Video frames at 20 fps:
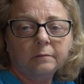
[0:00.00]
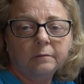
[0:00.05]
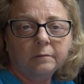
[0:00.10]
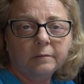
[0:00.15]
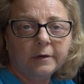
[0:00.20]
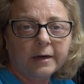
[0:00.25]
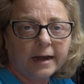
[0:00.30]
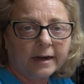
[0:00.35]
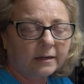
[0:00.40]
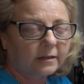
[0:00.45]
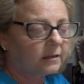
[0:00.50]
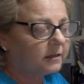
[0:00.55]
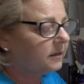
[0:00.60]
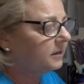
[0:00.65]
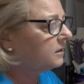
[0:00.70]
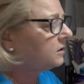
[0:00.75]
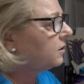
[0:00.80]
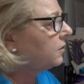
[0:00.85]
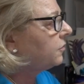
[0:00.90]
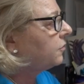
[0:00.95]
Next
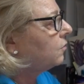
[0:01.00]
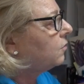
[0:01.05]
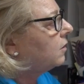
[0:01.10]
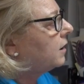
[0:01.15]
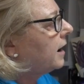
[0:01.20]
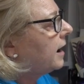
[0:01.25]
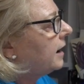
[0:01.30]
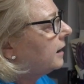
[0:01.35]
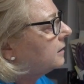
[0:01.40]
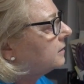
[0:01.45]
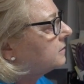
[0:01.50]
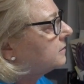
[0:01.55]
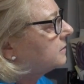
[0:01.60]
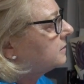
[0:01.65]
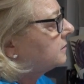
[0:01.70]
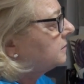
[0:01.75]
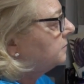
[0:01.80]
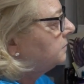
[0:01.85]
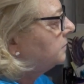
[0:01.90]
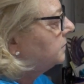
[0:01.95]
is a
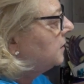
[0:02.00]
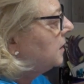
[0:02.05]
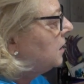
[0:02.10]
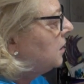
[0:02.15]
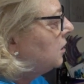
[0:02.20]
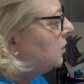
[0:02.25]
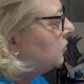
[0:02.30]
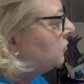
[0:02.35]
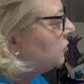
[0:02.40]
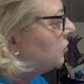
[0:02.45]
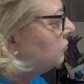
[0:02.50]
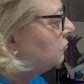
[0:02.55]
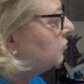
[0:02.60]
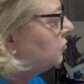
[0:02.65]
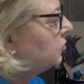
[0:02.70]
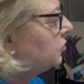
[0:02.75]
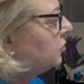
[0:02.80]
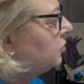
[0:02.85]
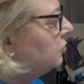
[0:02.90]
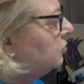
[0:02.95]
thorax. So
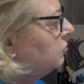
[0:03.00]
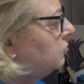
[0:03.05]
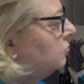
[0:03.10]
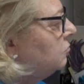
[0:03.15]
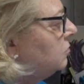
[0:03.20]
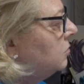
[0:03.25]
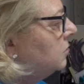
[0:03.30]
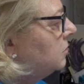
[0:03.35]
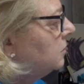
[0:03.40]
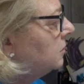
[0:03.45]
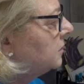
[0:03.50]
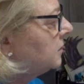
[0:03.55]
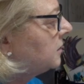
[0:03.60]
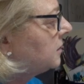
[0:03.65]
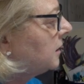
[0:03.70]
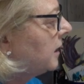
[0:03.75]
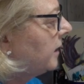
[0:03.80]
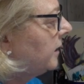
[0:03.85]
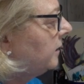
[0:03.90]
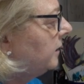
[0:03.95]
2
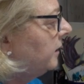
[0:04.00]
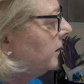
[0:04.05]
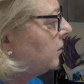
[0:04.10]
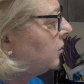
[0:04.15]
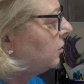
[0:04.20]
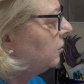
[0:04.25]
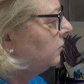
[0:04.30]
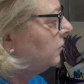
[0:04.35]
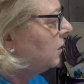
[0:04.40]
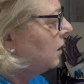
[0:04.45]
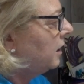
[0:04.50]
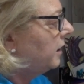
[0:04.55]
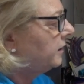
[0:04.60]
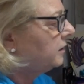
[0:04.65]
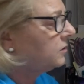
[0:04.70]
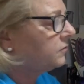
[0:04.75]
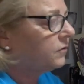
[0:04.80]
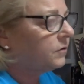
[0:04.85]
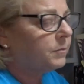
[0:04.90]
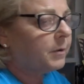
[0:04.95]
slightly curved
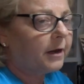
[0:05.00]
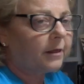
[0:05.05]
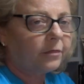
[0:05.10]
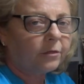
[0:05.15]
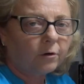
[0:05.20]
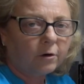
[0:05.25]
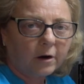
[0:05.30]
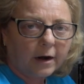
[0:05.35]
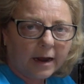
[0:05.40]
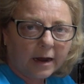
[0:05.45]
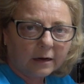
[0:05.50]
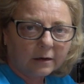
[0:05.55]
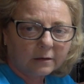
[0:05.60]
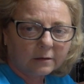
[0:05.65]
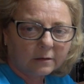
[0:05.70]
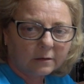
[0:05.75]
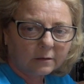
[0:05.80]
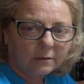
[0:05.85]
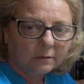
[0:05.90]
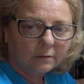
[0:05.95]
lines for my
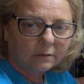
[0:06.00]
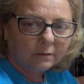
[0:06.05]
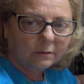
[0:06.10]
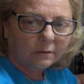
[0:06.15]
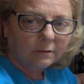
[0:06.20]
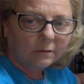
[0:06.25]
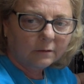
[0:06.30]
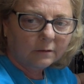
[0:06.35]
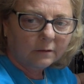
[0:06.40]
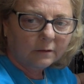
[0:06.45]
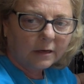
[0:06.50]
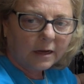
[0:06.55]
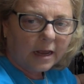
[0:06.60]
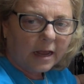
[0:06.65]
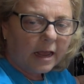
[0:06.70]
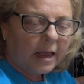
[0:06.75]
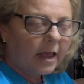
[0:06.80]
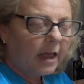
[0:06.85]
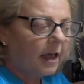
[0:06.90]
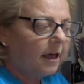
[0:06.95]
thorax.
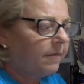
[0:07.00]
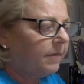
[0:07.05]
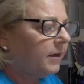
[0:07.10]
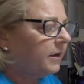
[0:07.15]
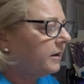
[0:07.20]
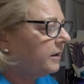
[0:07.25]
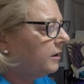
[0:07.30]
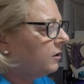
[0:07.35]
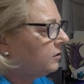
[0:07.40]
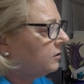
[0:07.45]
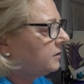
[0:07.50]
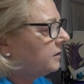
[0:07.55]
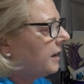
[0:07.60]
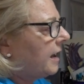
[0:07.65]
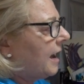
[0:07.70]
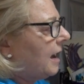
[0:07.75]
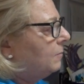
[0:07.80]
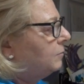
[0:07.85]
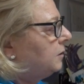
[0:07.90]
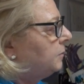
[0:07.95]
And then here's the
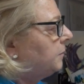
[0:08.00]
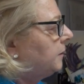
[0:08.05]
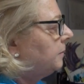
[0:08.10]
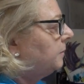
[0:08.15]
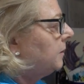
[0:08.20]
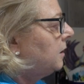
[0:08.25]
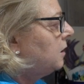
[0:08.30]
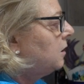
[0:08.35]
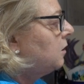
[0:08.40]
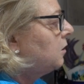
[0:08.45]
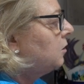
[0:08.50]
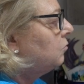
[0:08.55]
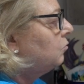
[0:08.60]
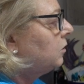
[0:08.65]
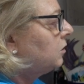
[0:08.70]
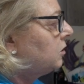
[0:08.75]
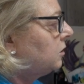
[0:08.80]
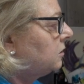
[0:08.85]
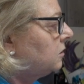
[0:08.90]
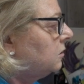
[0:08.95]
abdomen,
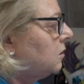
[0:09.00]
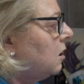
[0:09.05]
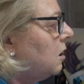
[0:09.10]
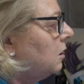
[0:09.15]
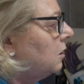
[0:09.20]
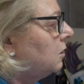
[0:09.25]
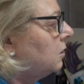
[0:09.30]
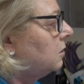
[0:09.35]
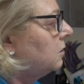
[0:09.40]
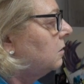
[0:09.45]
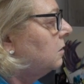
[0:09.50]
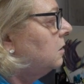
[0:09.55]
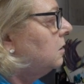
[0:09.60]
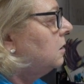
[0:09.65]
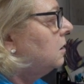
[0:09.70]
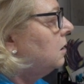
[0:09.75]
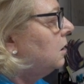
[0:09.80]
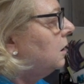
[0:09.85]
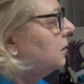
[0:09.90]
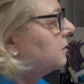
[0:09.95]
which is longer.
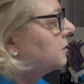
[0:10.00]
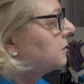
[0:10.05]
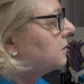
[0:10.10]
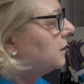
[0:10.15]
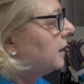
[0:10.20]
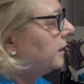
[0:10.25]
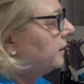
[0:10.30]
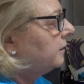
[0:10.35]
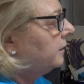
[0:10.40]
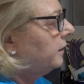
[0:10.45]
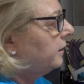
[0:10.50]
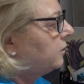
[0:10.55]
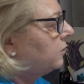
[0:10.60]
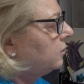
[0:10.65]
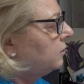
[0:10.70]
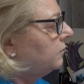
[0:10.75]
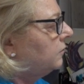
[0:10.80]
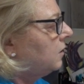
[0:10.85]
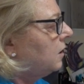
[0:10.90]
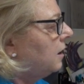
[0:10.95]
A slightly
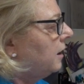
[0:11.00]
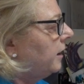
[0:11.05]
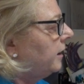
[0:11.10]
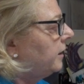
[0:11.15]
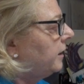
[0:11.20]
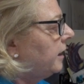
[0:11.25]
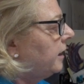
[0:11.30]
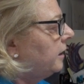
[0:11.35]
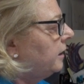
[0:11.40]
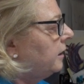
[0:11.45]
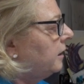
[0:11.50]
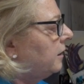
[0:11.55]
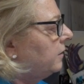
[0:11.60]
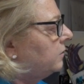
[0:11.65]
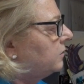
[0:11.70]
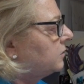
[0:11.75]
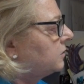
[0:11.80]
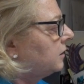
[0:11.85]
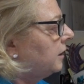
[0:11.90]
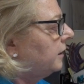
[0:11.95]
curved line and
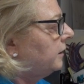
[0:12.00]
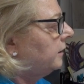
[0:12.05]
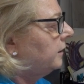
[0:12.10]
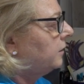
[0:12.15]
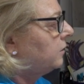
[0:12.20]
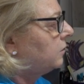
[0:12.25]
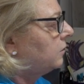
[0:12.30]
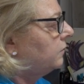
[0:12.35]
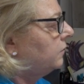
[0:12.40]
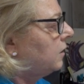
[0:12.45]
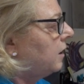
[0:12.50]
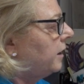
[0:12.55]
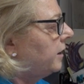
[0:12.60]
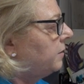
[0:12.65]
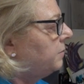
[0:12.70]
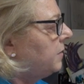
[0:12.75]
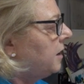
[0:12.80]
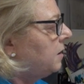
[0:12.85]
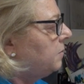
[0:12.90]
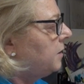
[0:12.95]
another slightly curved line,
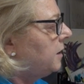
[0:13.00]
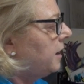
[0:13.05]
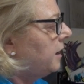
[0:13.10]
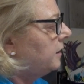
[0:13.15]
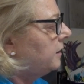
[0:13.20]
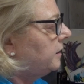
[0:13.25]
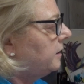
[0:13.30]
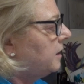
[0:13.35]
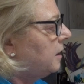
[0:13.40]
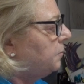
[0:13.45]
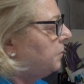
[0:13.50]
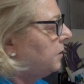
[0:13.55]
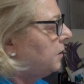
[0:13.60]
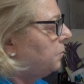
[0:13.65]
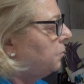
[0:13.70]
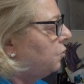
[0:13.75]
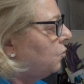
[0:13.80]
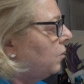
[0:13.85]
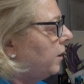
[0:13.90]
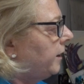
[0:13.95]
and maybe ending up in a
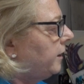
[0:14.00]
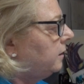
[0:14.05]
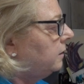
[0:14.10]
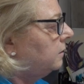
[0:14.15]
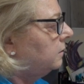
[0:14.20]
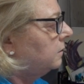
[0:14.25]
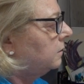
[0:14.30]
point.